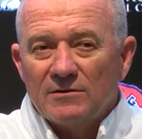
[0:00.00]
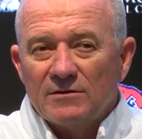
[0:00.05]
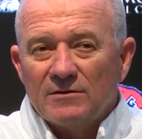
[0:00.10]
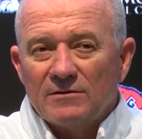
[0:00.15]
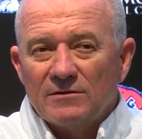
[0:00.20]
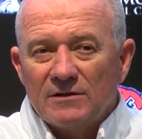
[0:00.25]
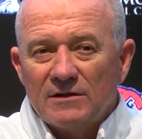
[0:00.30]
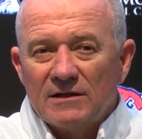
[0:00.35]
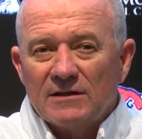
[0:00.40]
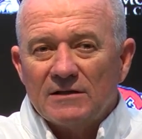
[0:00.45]

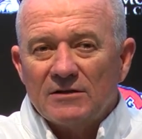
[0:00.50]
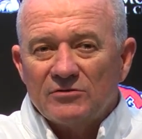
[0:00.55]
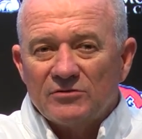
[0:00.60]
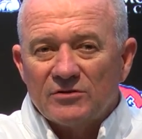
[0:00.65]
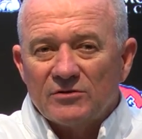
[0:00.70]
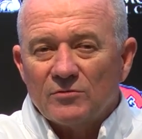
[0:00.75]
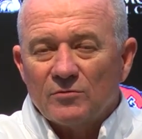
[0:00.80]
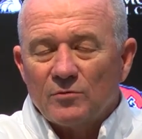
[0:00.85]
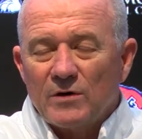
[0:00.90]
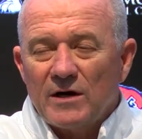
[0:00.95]
and getting
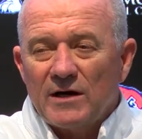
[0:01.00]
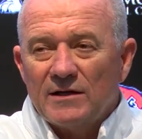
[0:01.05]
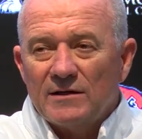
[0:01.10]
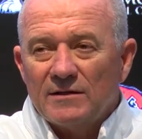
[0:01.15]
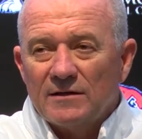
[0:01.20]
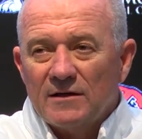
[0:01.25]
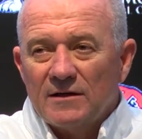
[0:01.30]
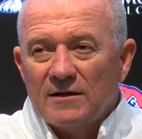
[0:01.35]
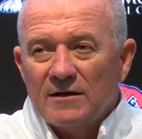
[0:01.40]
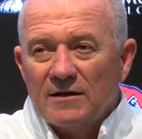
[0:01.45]
us in the right
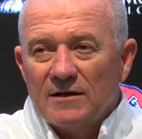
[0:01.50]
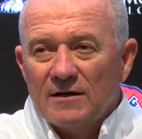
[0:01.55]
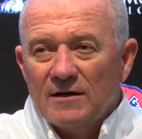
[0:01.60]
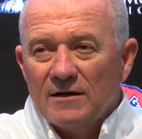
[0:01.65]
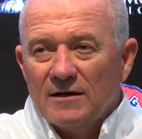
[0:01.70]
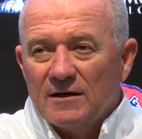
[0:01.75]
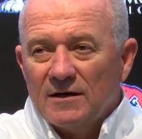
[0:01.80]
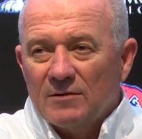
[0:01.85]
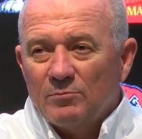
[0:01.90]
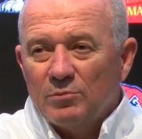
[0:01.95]

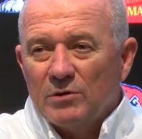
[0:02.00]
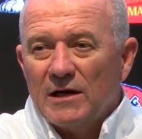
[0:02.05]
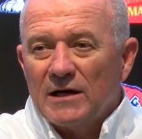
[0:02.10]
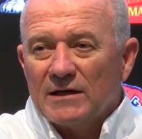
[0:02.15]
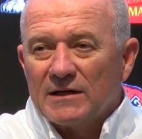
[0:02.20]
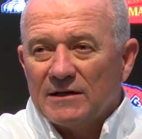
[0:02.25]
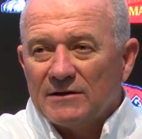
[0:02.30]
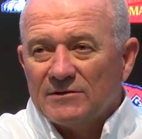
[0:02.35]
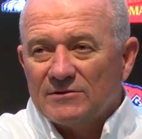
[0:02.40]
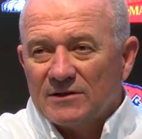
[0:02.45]

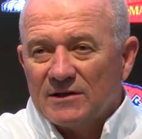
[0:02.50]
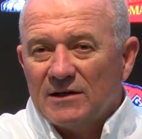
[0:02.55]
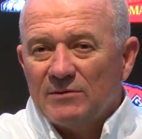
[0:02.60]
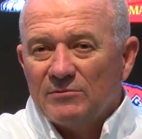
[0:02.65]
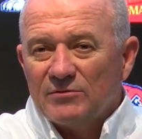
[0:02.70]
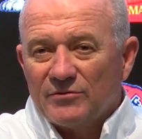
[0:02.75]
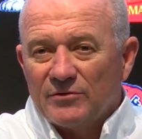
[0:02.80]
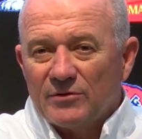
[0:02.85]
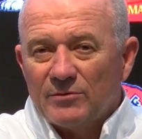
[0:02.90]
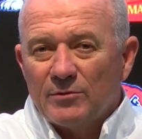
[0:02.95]
blocking
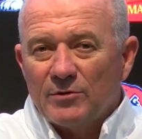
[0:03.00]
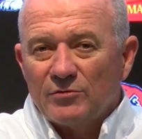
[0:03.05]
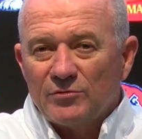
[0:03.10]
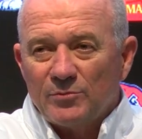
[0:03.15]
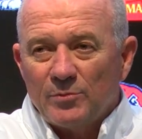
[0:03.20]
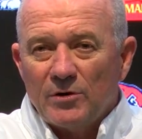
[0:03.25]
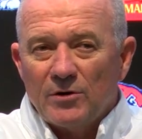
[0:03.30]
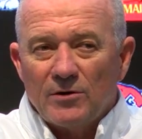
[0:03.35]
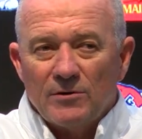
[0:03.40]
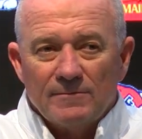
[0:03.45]
schemes for the
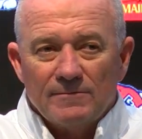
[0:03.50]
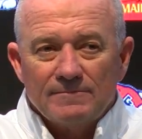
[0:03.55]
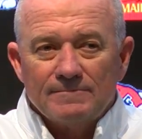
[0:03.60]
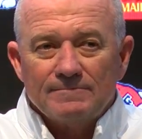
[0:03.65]
most part.